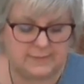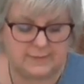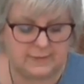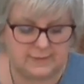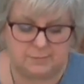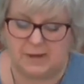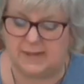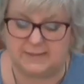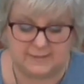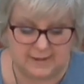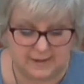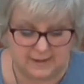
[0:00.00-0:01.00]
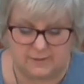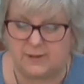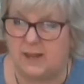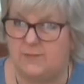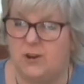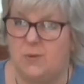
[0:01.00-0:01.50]
it's plastic, I don't
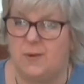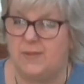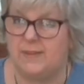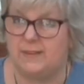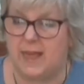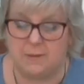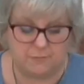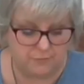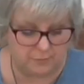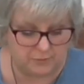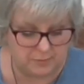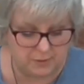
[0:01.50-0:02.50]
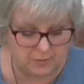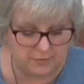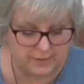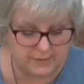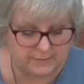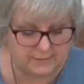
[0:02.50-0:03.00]
even know where this came from, to be
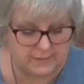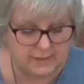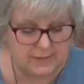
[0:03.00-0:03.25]
honest.